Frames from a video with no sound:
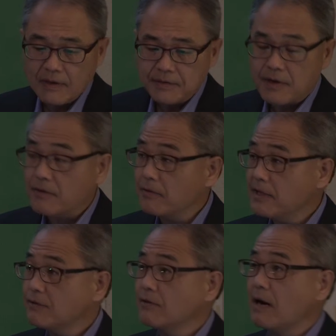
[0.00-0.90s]
So
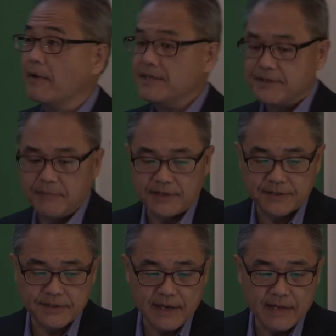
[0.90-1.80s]
according to our
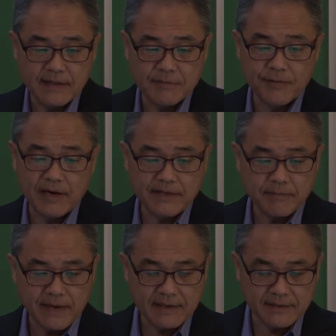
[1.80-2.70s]
estimates, and the direct
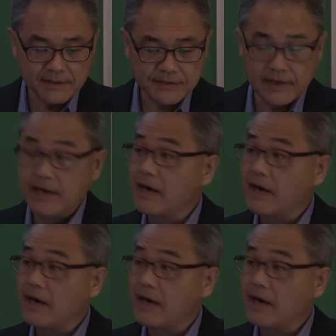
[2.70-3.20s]
impact is,